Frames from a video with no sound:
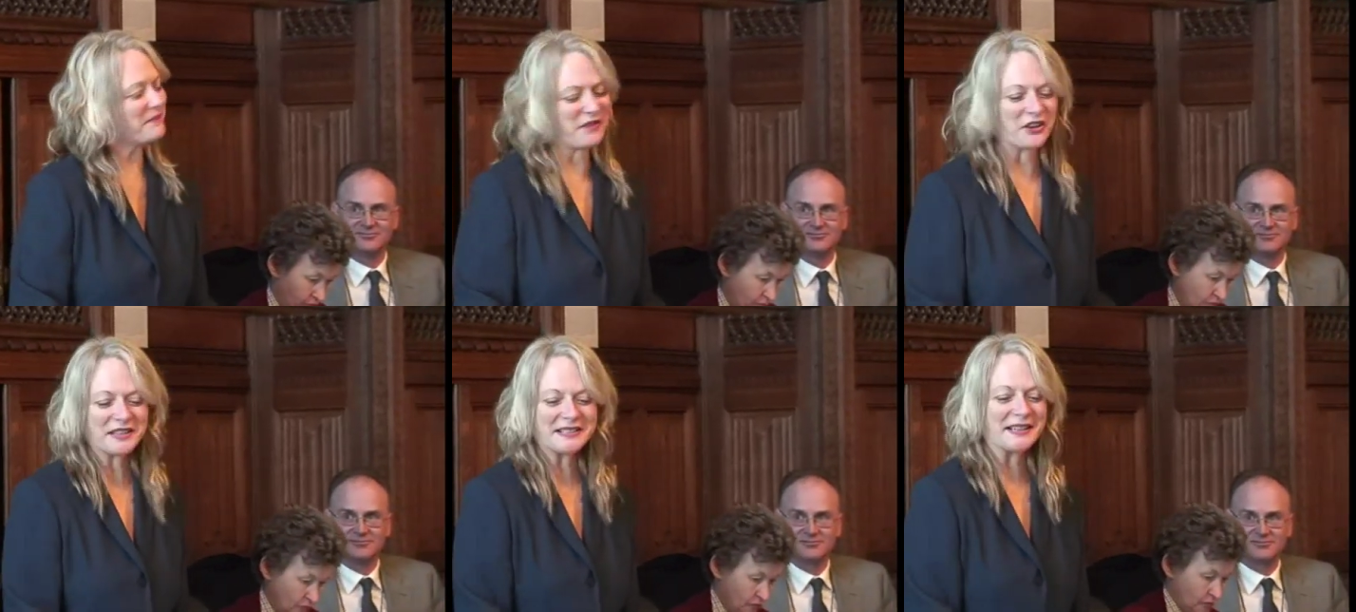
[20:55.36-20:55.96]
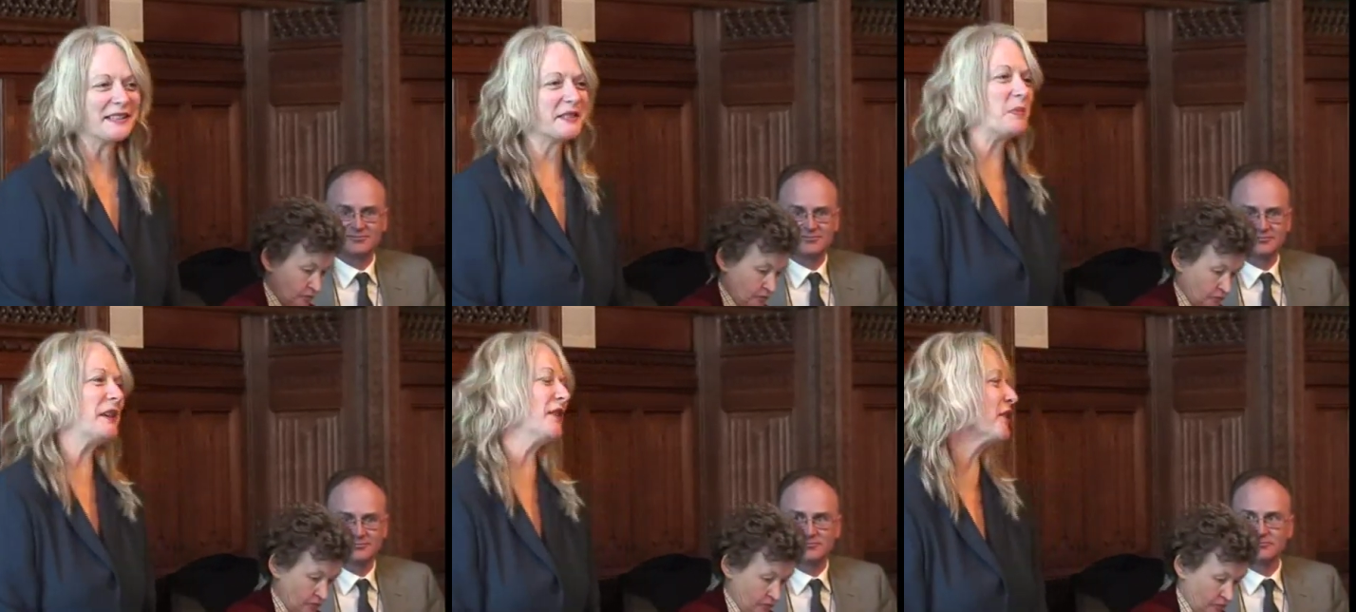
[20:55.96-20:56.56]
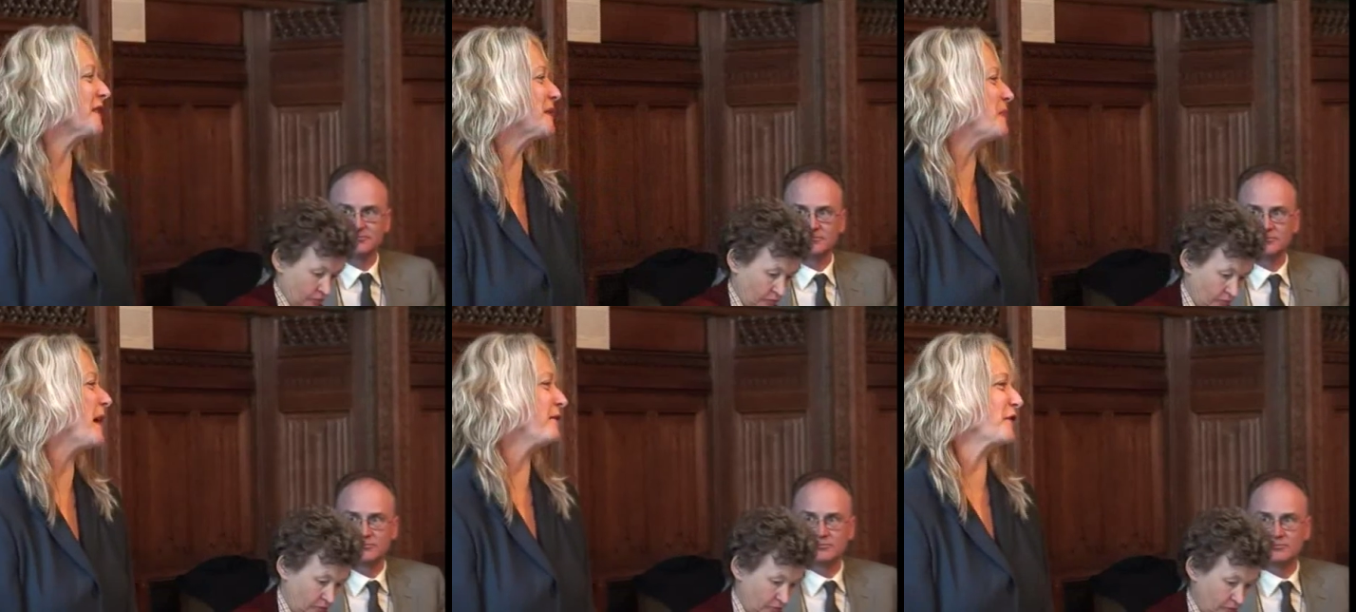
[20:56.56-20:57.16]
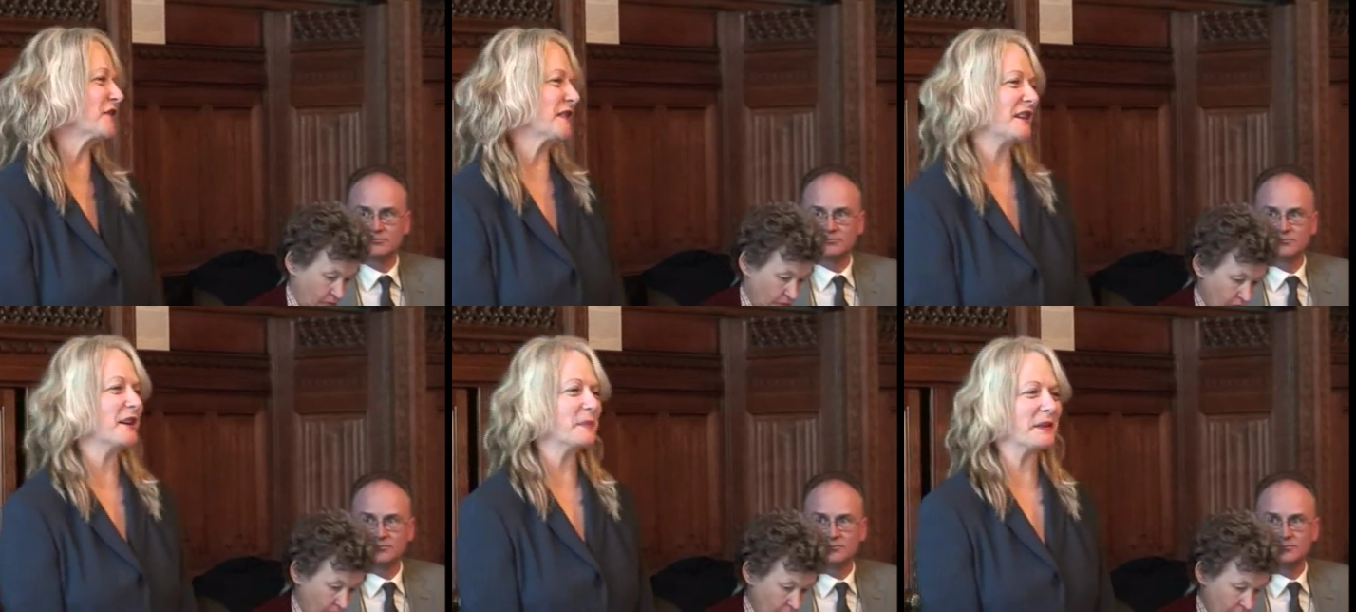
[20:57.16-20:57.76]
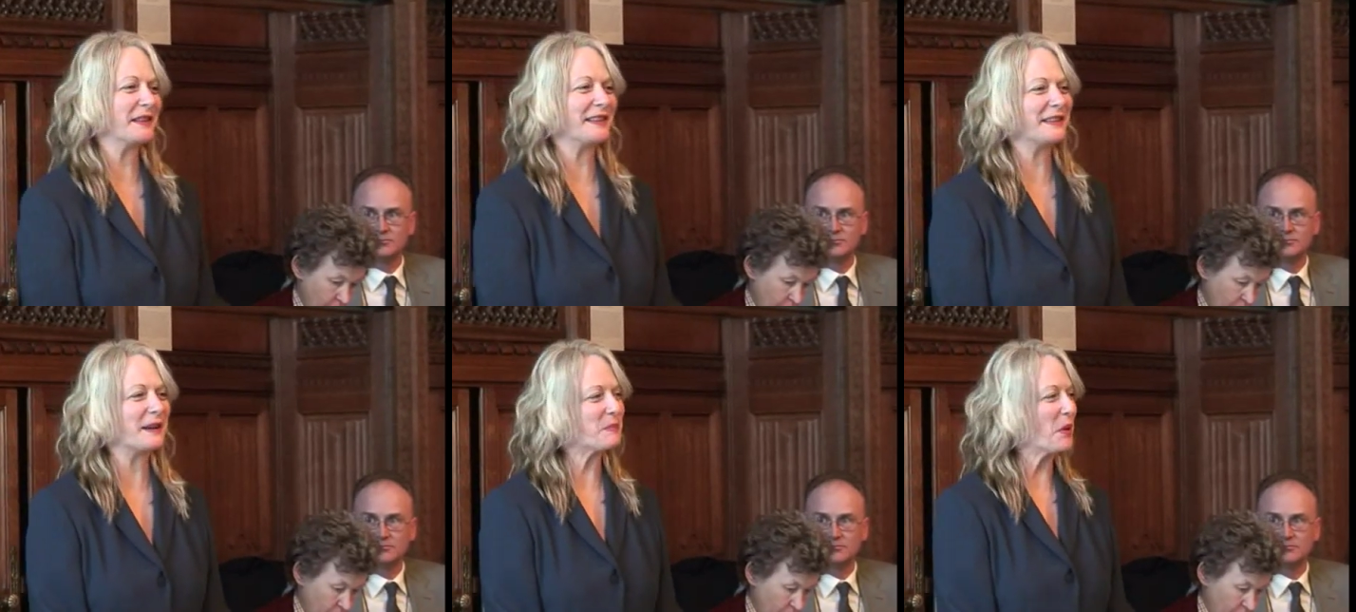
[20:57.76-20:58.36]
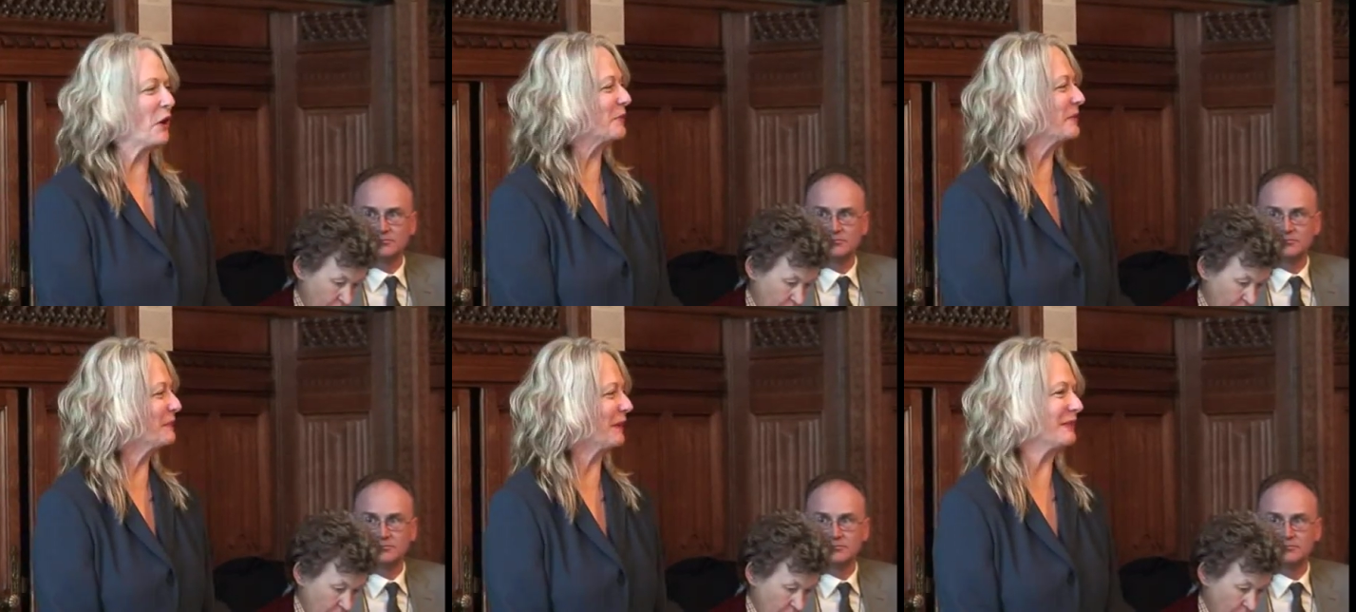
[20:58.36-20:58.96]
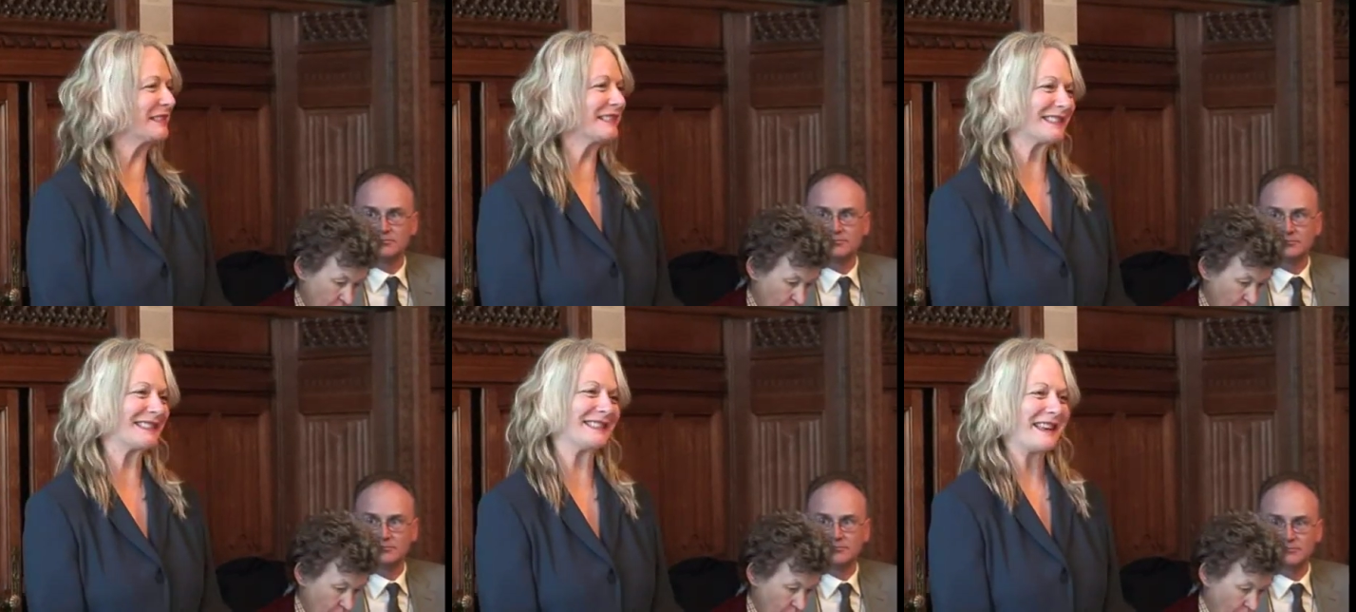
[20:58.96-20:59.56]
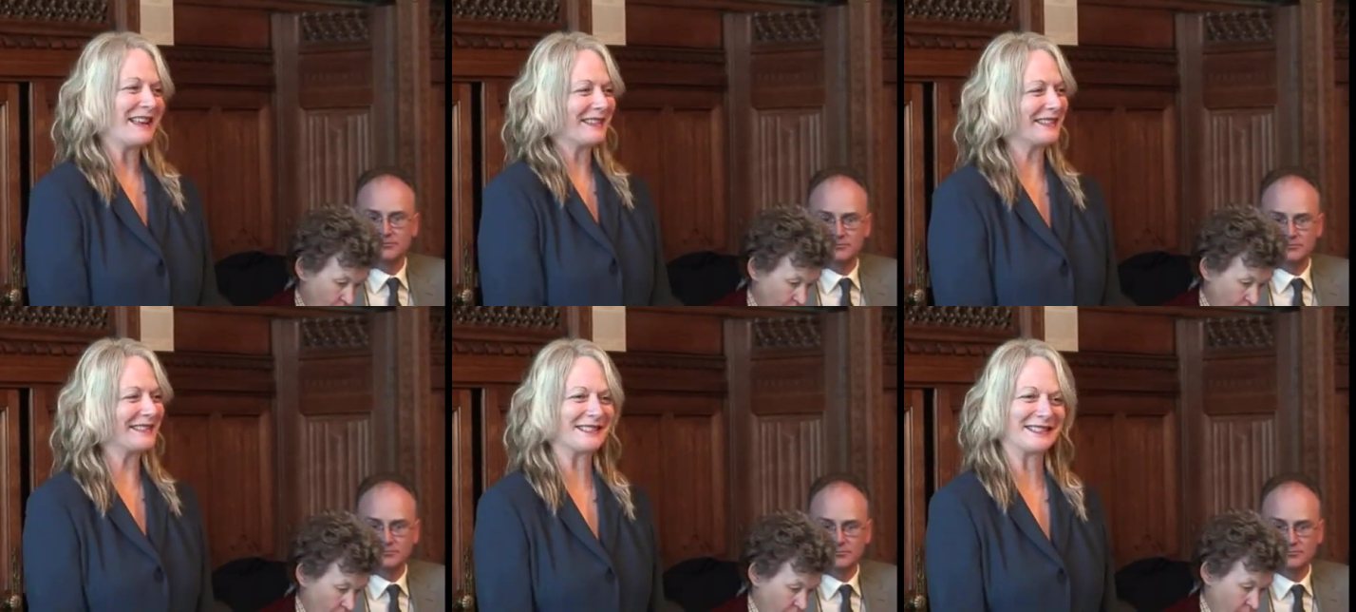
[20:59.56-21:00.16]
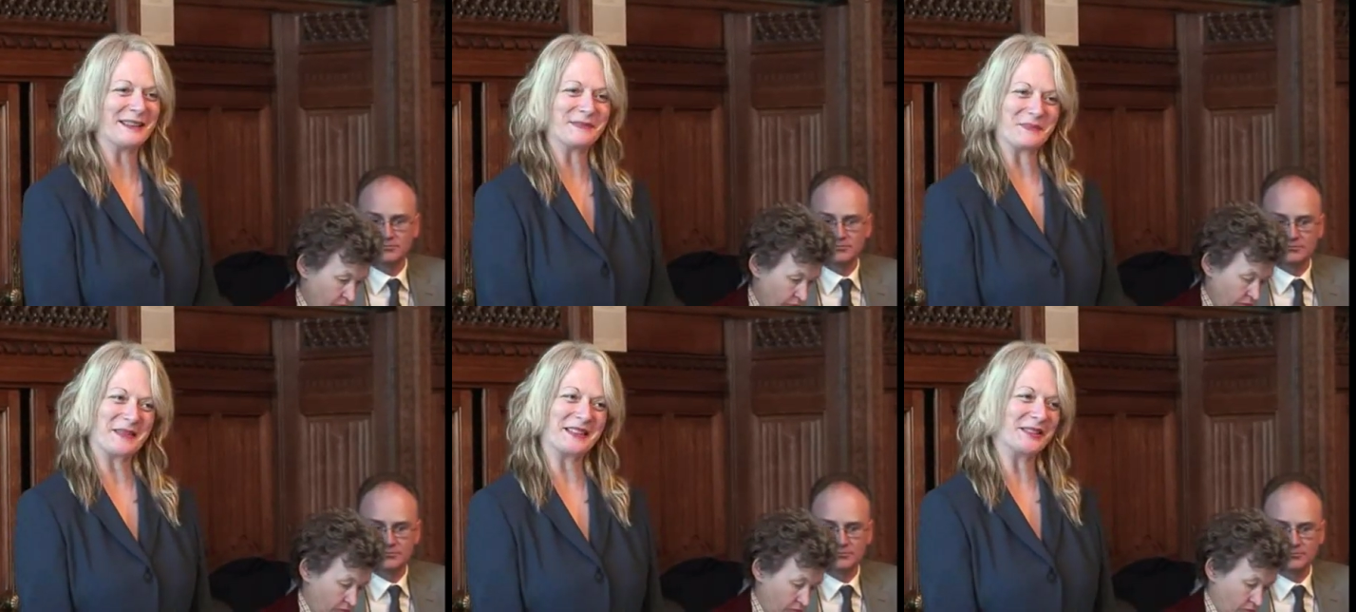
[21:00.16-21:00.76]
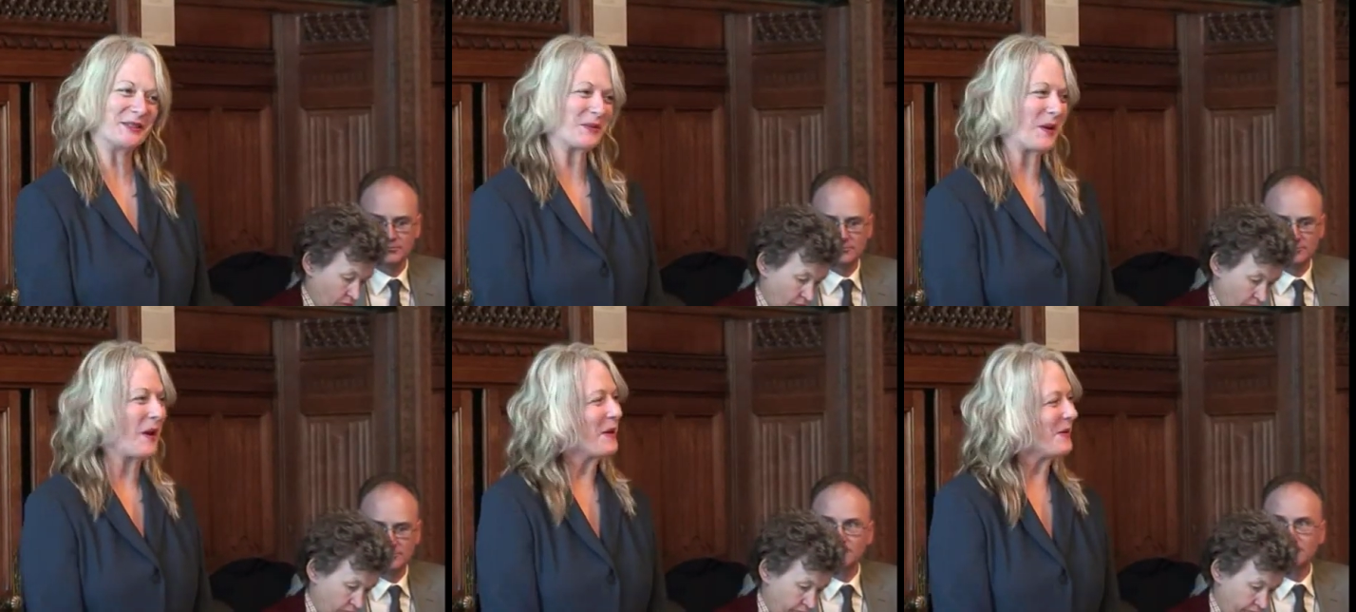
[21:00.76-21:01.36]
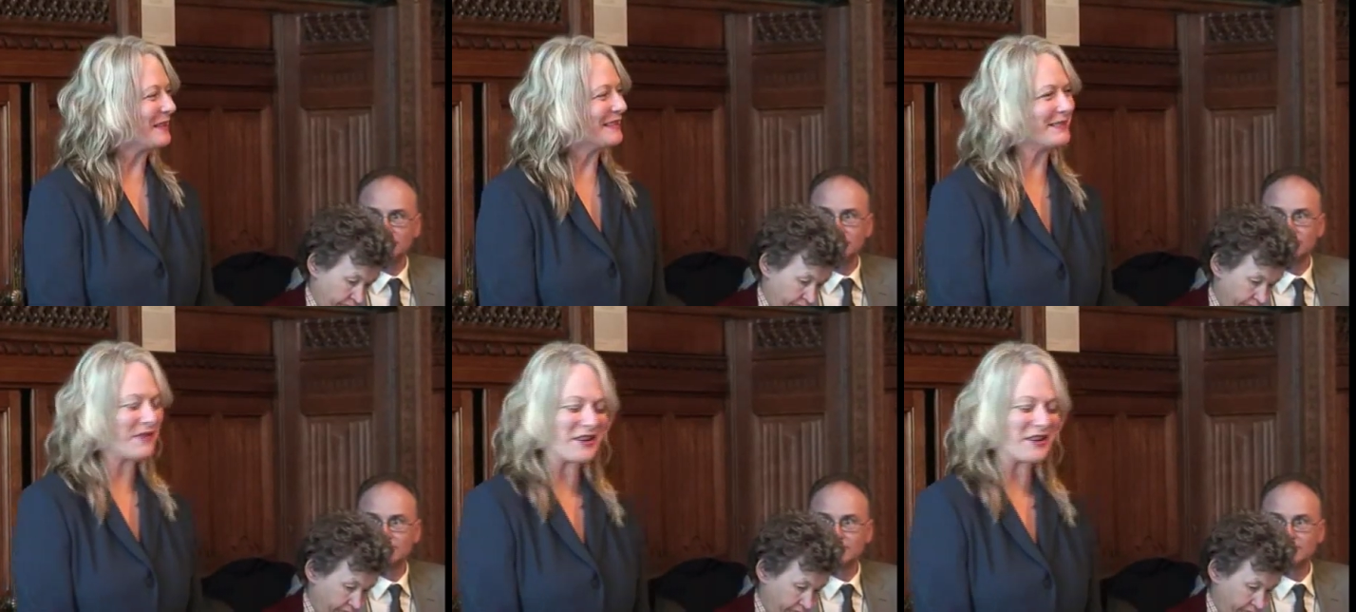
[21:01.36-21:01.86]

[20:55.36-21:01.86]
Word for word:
Speaker 1: I'm very excited to be here. This is my first time in the uh, Parliament buildings, and this is, um, this is, this